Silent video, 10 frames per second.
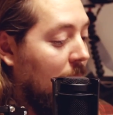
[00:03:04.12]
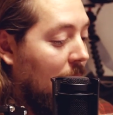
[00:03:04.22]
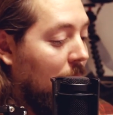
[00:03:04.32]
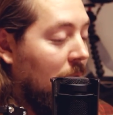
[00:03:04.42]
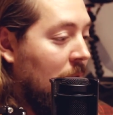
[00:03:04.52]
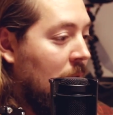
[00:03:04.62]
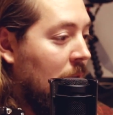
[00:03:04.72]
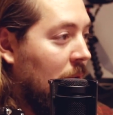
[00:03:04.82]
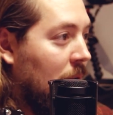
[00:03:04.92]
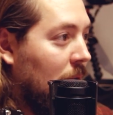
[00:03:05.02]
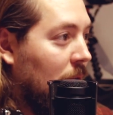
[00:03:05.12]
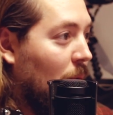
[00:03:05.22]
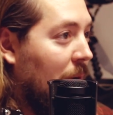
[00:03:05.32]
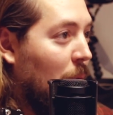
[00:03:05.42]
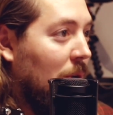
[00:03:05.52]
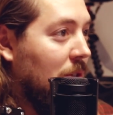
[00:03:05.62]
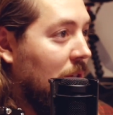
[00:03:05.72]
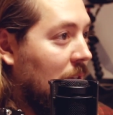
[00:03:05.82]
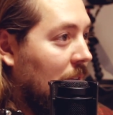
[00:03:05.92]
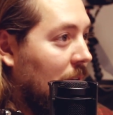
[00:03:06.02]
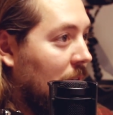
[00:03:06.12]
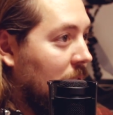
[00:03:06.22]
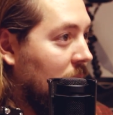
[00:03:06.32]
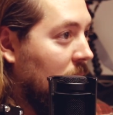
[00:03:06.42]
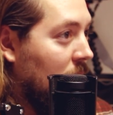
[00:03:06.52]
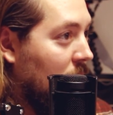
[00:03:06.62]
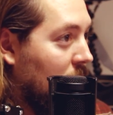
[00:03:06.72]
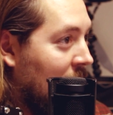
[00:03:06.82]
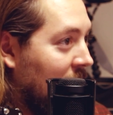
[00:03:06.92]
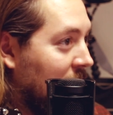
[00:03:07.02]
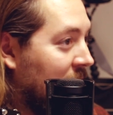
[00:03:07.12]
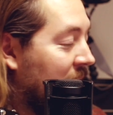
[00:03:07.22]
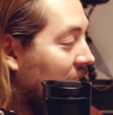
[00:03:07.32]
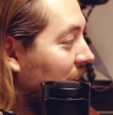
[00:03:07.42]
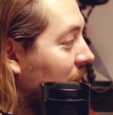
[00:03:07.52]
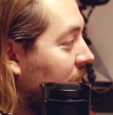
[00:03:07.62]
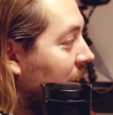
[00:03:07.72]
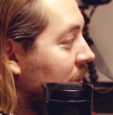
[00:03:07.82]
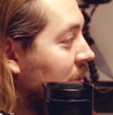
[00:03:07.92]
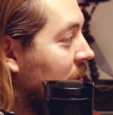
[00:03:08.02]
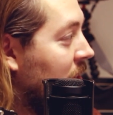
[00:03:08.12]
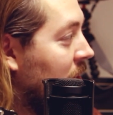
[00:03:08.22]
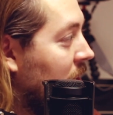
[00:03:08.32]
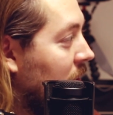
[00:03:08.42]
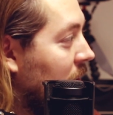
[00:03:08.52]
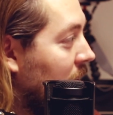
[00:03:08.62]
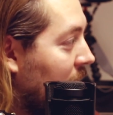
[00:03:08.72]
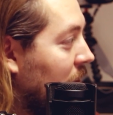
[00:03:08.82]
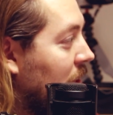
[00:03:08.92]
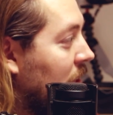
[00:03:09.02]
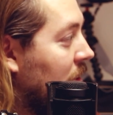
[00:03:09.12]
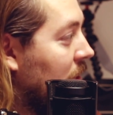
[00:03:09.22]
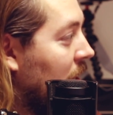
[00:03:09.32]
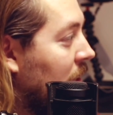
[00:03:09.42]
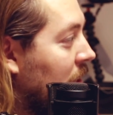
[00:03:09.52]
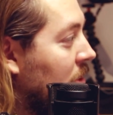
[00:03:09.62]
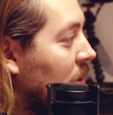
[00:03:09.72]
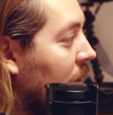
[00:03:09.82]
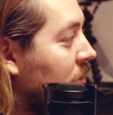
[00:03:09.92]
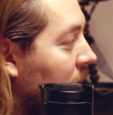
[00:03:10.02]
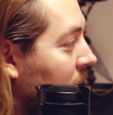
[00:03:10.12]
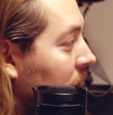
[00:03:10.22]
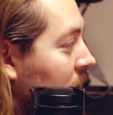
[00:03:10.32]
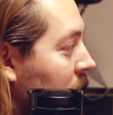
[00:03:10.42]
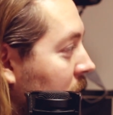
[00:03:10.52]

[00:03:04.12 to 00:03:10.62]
about the way it works in deer, is you tend to see the effects later in a deer's life cycle.